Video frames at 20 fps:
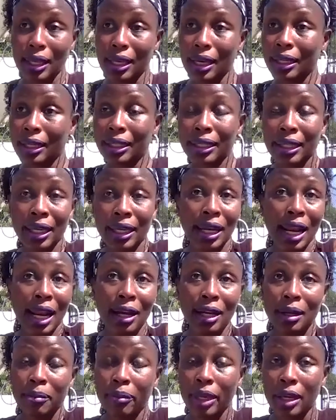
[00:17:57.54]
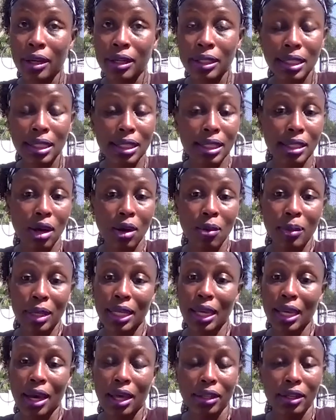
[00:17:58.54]
Again, I compare it to so
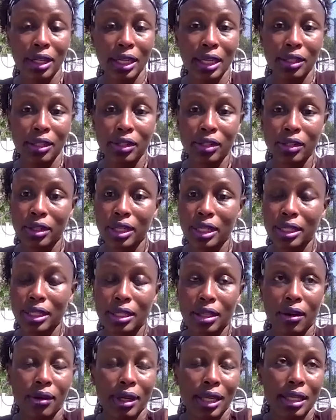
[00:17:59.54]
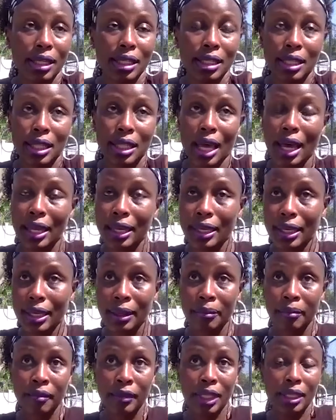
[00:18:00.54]
many other industries. So it is like
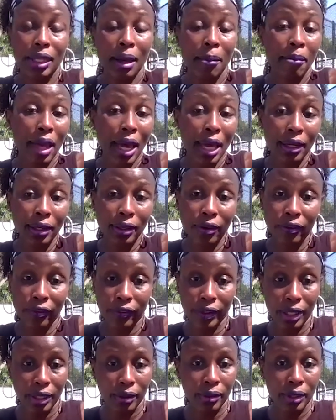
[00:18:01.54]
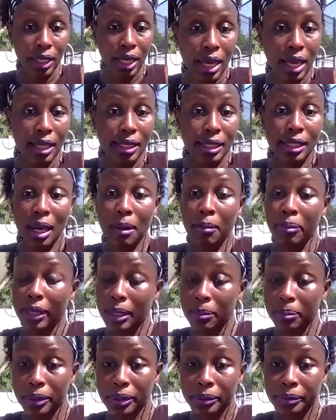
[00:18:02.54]
the medical field. Some
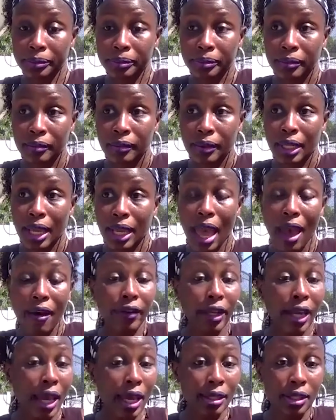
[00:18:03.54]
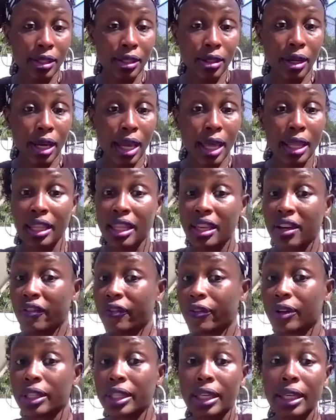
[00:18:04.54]
people have cancer and live
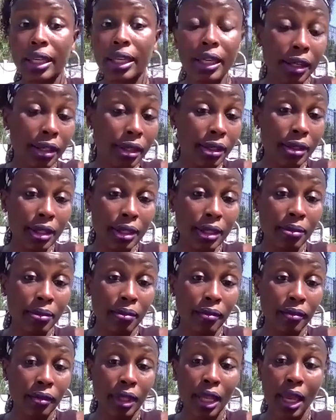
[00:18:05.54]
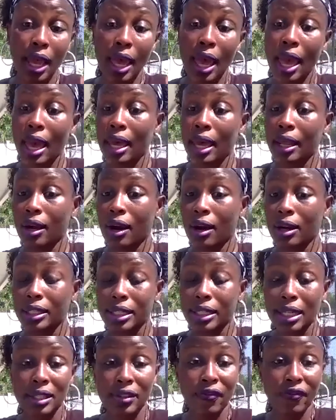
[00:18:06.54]
for years and are
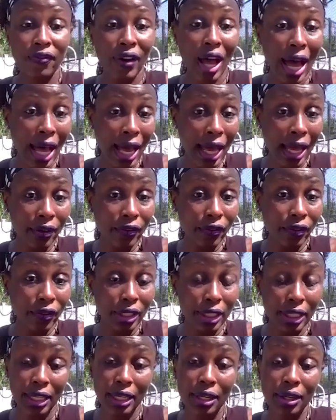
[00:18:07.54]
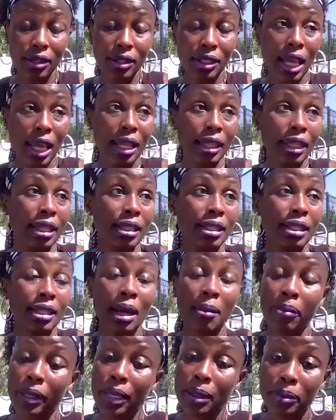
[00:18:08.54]
just fine for years. And then
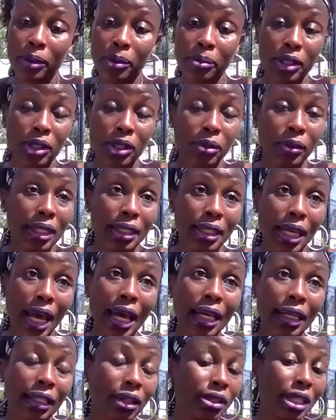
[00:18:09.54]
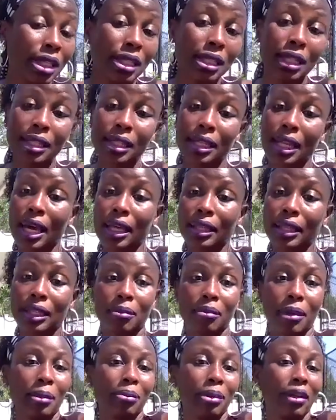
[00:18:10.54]
some people between diagnosis and death, it
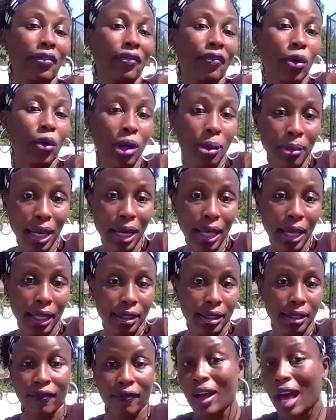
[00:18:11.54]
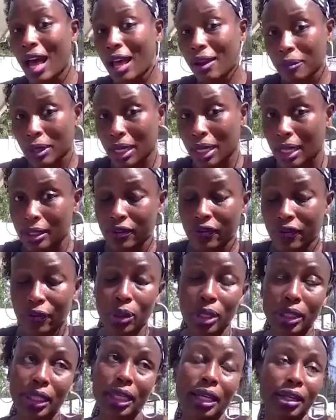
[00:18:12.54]
may be four months, five months,
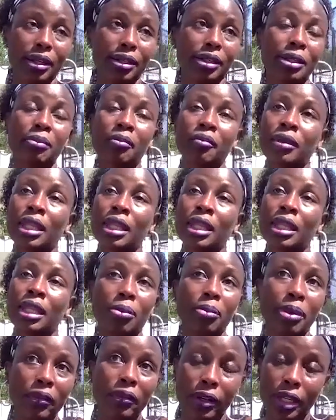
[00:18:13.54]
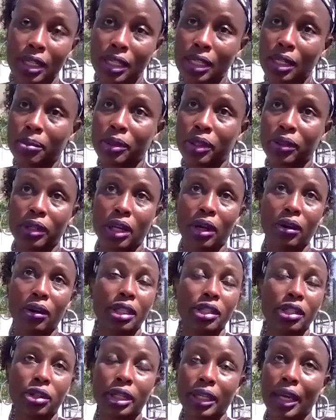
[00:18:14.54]
four years. So be reasonable. Know
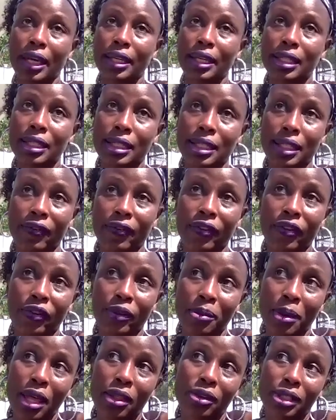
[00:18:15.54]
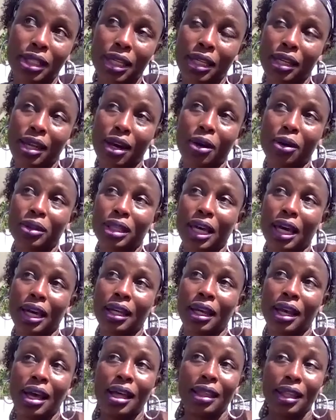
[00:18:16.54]
that your case is different from others and know that
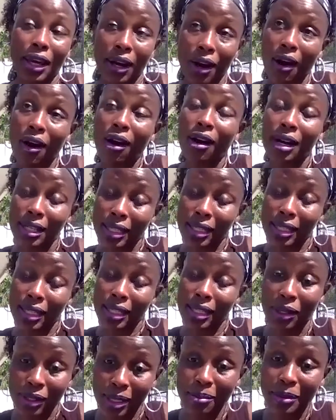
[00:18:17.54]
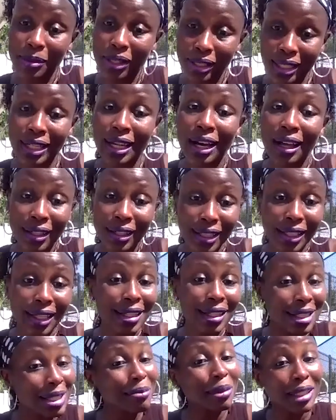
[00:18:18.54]
there are some multi-million dollar
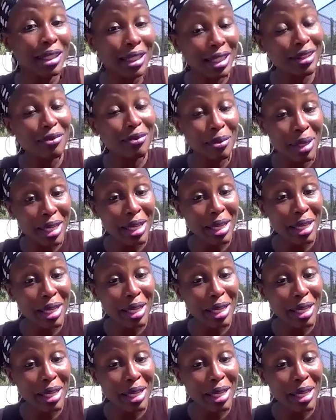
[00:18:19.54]
cases, believe me,